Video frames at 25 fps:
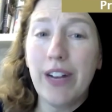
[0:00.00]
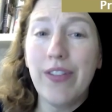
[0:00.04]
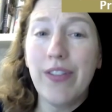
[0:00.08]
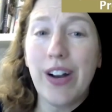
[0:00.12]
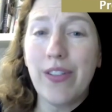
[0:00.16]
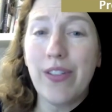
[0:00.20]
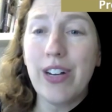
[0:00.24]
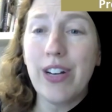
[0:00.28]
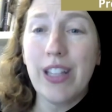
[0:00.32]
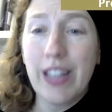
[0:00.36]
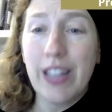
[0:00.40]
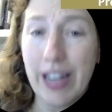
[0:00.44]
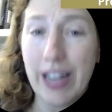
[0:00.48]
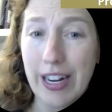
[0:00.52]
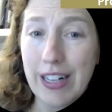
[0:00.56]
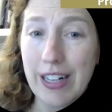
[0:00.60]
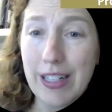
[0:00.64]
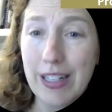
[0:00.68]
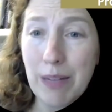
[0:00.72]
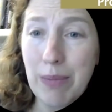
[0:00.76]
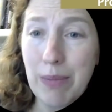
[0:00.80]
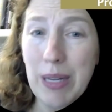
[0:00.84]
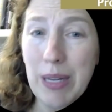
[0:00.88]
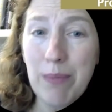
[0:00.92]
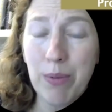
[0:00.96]
of everything,
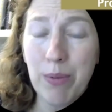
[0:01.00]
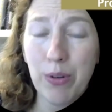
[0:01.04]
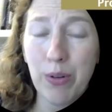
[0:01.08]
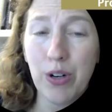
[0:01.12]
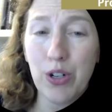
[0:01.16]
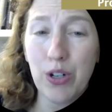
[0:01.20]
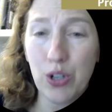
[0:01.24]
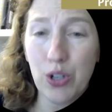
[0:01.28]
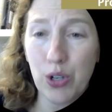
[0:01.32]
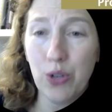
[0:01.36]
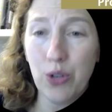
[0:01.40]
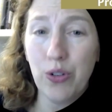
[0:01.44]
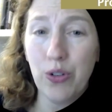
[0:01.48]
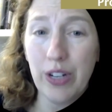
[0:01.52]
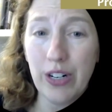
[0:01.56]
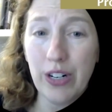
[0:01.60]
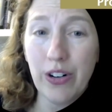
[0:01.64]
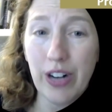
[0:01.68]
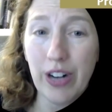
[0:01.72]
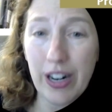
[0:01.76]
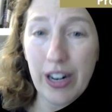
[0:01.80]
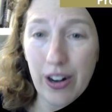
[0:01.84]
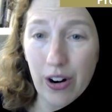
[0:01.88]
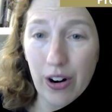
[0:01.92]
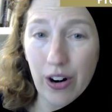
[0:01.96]
that people are truly
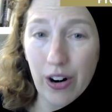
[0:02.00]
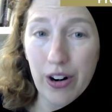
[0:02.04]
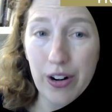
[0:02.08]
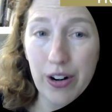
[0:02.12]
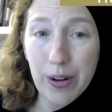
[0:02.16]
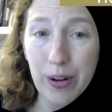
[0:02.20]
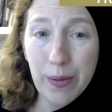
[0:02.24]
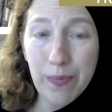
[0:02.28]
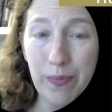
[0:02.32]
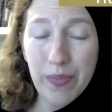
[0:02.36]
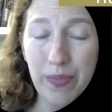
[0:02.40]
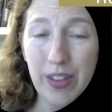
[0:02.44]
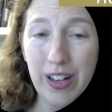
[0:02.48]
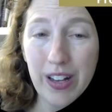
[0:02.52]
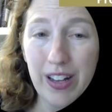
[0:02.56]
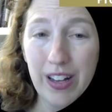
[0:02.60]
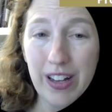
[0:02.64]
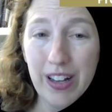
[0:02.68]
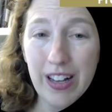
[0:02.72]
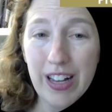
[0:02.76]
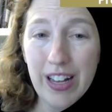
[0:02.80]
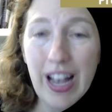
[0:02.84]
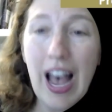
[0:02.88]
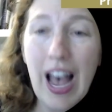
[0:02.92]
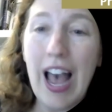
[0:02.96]
good at heart."
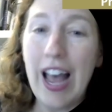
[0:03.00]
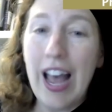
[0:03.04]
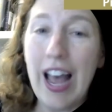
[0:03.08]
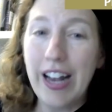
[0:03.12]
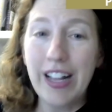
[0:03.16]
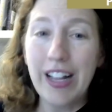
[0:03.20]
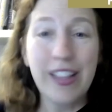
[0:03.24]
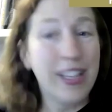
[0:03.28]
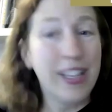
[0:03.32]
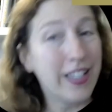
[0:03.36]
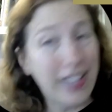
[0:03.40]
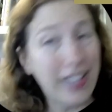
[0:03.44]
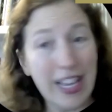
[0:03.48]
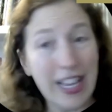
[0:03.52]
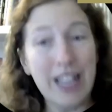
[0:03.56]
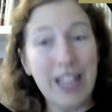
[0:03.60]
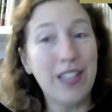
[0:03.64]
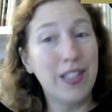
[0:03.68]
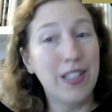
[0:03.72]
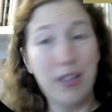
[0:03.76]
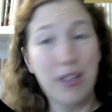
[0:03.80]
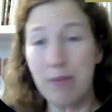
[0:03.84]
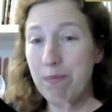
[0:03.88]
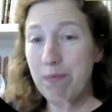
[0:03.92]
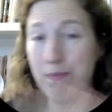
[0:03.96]
And this
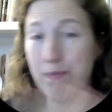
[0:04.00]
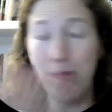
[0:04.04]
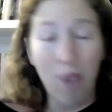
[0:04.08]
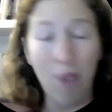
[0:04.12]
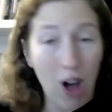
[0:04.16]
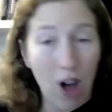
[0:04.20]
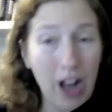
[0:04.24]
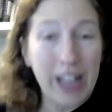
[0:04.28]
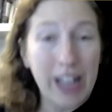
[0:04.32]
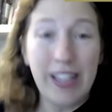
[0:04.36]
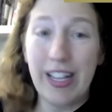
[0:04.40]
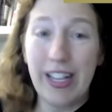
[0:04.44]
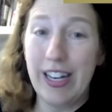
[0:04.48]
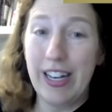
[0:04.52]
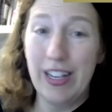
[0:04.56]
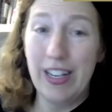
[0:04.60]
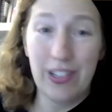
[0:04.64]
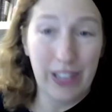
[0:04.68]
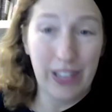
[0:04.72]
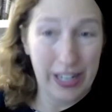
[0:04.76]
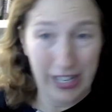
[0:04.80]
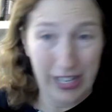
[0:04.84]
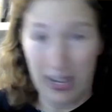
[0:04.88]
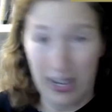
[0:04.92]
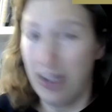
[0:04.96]
is the line that
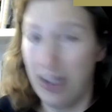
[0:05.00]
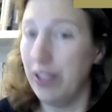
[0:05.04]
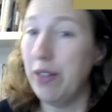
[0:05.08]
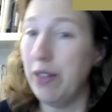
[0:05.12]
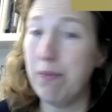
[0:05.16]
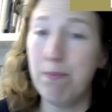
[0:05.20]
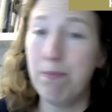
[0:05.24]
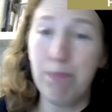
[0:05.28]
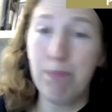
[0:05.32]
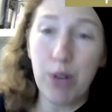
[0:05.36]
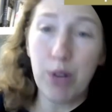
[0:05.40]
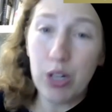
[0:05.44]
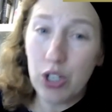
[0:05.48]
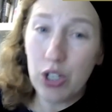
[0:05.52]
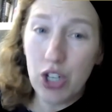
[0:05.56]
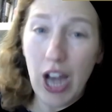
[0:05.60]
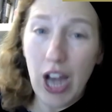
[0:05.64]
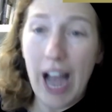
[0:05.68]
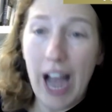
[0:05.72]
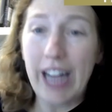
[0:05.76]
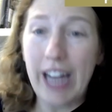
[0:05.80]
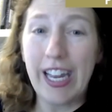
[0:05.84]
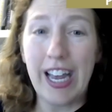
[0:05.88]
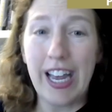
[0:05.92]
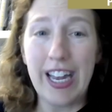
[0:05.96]
is like on the book
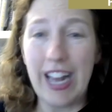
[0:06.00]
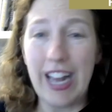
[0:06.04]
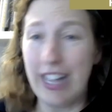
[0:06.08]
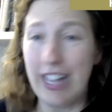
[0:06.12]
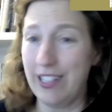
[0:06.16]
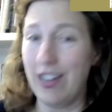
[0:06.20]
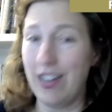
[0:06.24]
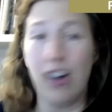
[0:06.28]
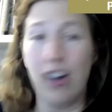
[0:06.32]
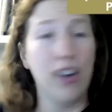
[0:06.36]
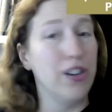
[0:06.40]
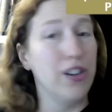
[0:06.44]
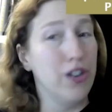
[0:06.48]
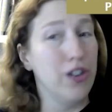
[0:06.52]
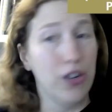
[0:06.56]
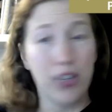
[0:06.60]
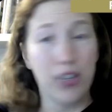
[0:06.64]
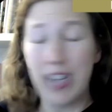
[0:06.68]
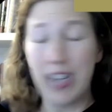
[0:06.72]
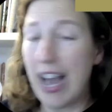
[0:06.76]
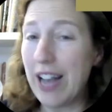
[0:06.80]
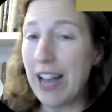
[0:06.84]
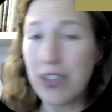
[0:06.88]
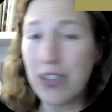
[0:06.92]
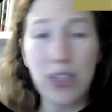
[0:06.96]
jacket. It's on your
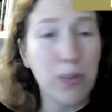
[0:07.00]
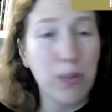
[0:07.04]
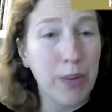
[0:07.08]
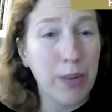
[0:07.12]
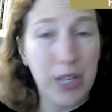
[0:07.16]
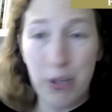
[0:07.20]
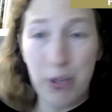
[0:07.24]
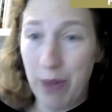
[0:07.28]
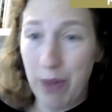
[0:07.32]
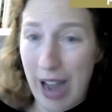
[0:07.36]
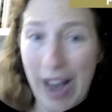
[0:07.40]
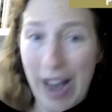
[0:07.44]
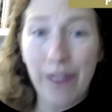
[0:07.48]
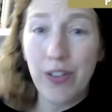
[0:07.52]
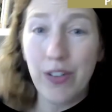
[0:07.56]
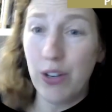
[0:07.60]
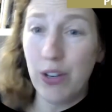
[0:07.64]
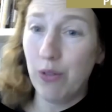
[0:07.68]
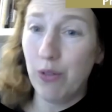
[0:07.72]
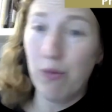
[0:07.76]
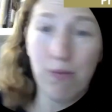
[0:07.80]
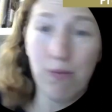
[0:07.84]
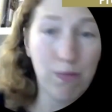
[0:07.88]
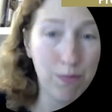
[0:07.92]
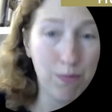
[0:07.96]
test when you have
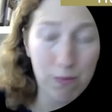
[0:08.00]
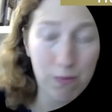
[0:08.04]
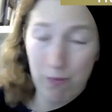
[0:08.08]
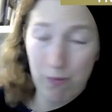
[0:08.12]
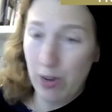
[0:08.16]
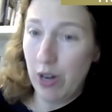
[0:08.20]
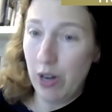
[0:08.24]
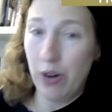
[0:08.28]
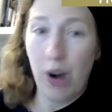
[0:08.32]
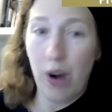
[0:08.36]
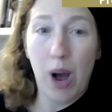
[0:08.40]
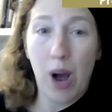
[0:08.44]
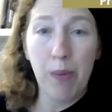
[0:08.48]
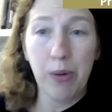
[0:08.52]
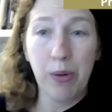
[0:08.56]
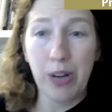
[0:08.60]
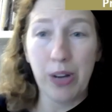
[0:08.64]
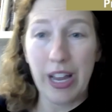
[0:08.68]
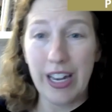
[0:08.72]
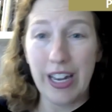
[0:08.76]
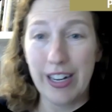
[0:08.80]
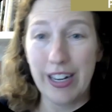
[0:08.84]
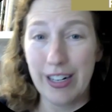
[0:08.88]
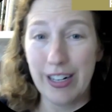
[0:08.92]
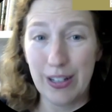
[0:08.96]
to, you're
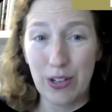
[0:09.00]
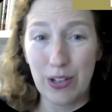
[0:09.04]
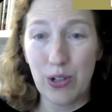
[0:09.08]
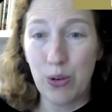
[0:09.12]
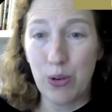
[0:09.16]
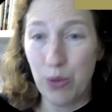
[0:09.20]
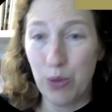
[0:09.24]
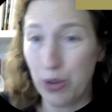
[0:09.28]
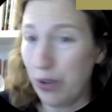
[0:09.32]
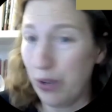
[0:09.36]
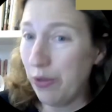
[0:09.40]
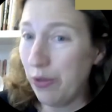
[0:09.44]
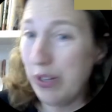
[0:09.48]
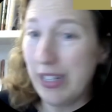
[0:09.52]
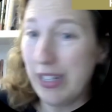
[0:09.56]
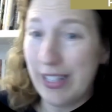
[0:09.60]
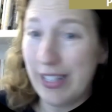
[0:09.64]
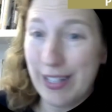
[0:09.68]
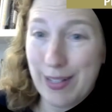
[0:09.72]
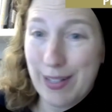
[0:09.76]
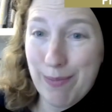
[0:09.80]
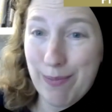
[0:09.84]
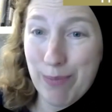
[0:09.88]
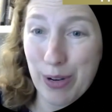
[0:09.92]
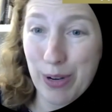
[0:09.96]
obligated in school to read
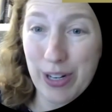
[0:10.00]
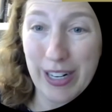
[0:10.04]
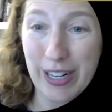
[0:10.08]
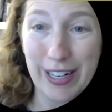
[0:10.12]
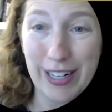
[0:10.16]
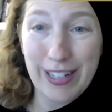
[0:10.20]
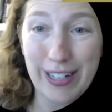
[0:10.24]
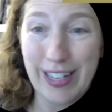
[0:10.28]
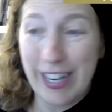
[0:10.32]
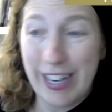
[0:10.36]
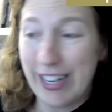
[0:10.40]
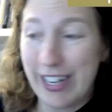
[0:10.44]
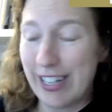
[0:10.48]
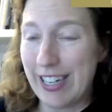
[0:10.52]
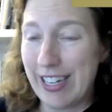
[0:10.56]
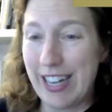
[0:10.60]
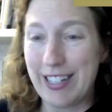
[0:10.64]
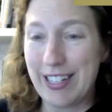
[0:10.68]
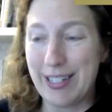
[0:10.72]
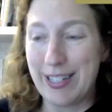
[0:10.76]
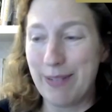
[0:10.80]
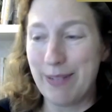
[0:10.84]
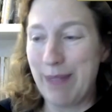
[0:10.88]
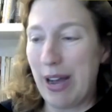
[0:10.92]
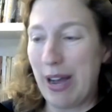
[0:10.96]
this book and take a
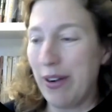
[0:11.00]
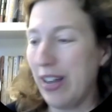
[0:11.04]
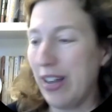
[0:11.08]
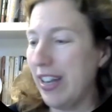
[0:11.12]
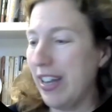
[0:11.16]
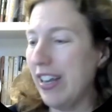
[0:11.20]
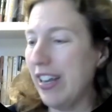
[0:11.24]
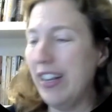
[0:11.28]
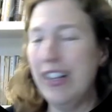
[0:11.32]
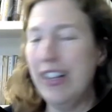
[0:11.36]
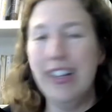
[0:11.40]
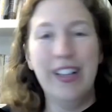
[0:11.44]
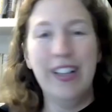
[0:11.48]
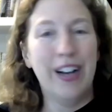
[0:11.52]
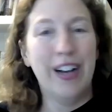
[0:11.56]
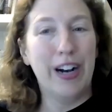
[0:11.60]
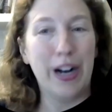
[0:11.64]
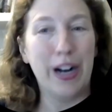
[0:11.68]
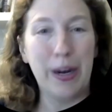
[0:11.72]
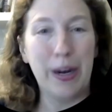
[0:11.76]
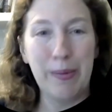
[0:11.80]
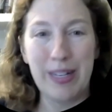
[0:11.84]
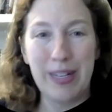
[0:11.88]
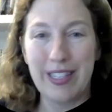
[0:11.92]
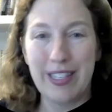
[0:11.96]
test about it.
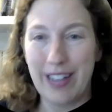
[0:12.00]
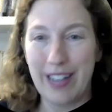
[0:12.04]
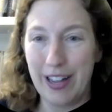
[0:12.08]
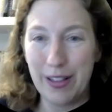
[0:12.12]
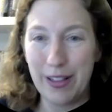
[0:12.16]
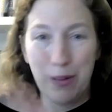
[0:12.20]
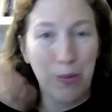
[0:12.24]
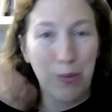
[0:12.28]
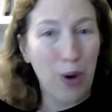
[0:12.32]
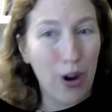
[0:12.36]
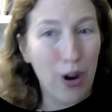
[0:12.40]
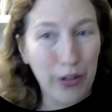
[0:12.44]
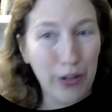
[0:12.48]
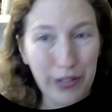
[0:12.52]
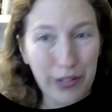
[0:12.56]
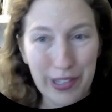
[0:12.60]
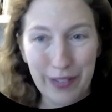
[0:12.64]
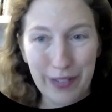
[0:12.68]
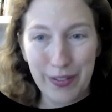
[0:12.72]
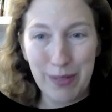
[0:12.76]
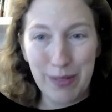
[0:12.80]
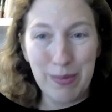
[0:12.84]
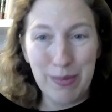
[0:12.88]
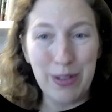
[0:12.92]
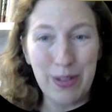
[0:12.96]
It's on the walls
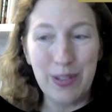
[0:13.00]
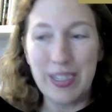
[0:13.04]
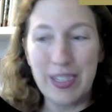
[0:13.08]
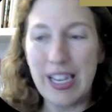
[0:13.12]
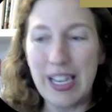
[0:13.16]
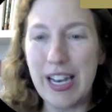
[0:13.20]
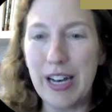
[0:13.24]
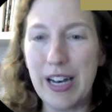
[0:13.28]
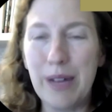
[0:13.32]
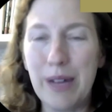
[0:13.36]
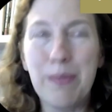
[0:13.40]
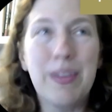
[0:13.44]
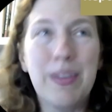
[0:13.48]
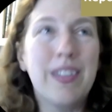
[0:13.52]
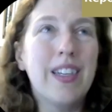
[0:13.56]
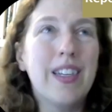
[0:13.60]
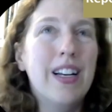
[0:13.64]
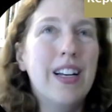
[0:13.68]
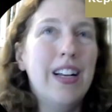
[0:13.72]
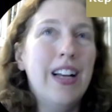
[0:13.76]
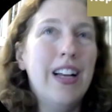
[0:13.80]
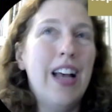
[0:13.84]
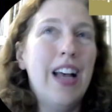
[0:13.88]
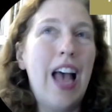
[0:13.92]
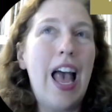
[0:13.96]
of the museums.
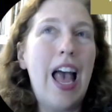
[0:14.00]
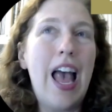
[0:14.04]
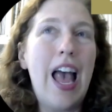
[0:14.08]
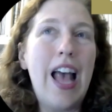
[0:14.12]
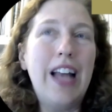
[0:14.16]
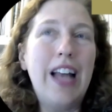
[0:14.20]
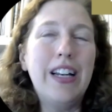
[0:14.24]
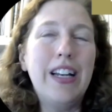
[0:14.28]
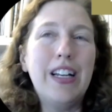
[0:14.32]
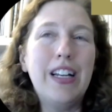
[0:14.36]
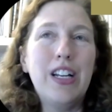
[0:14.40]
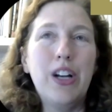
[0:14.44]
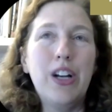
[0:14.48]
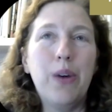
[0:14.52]
And,